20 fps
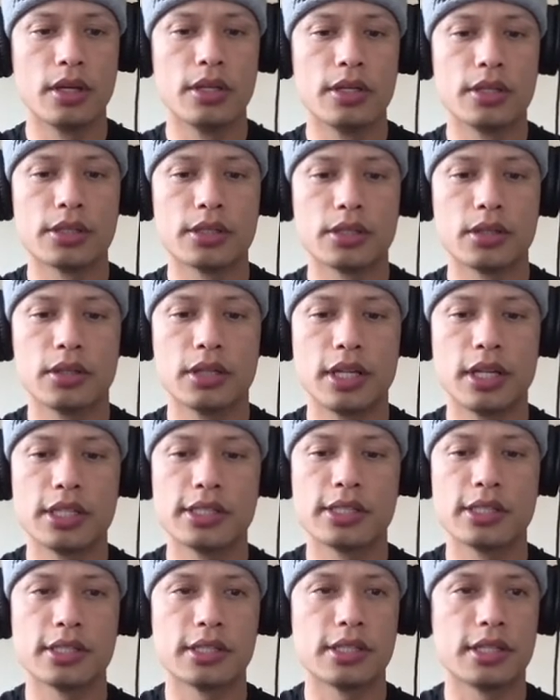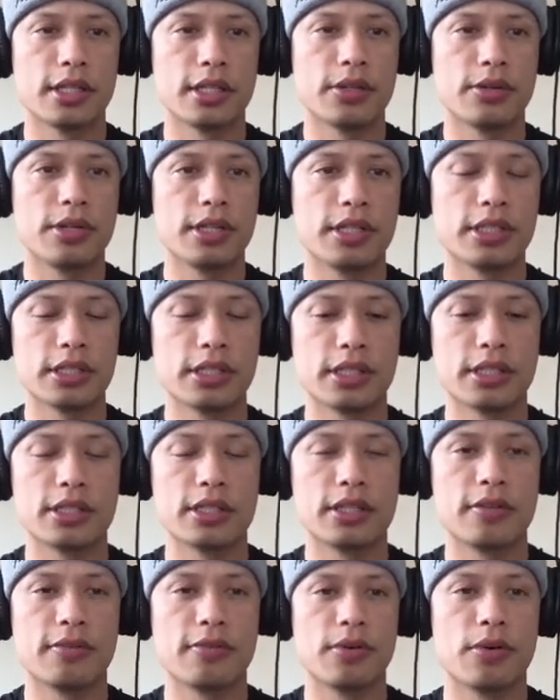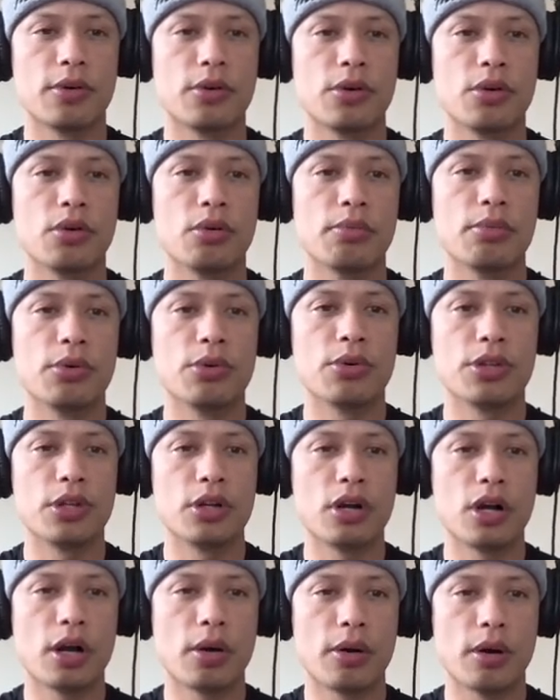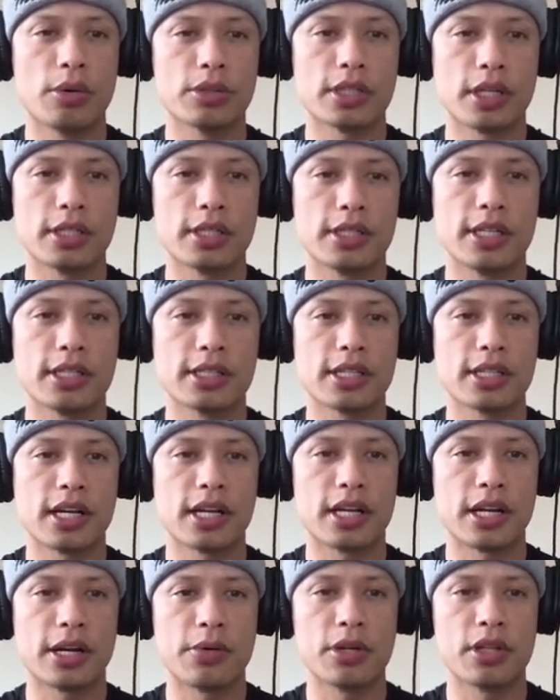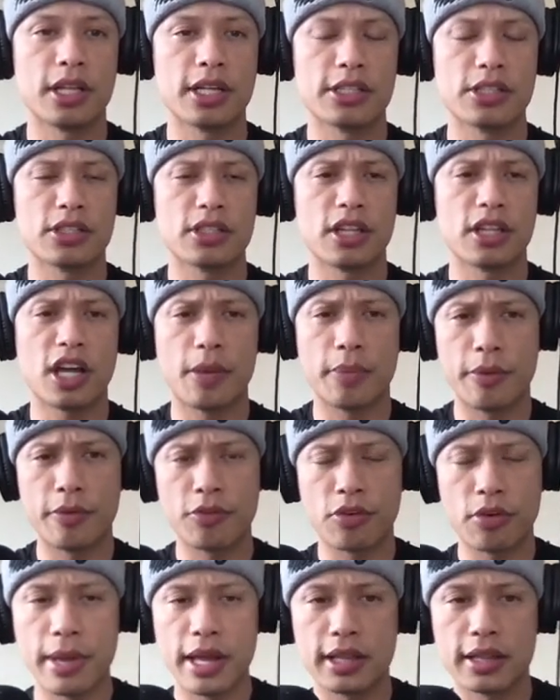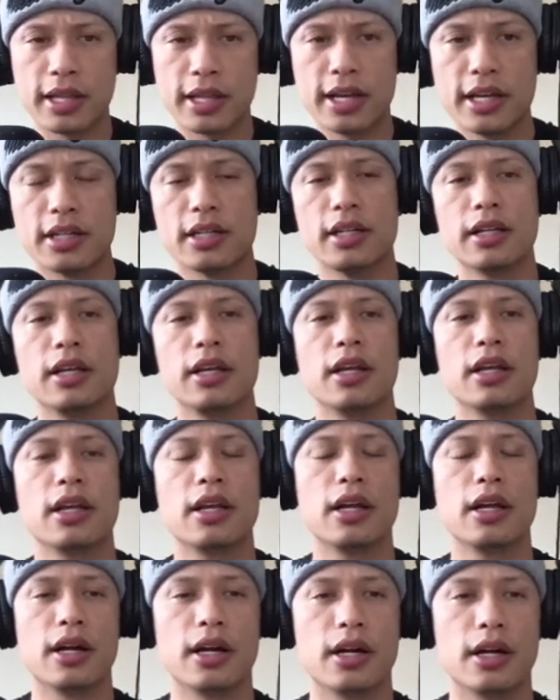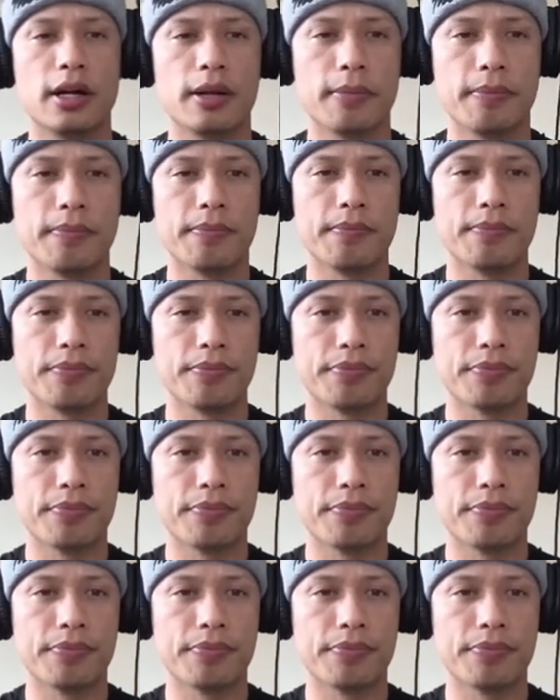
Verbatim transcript: So let's see, three sixty photo booth. You know, I was on TikTok and I realized there's a lot of people from Atlanta, um,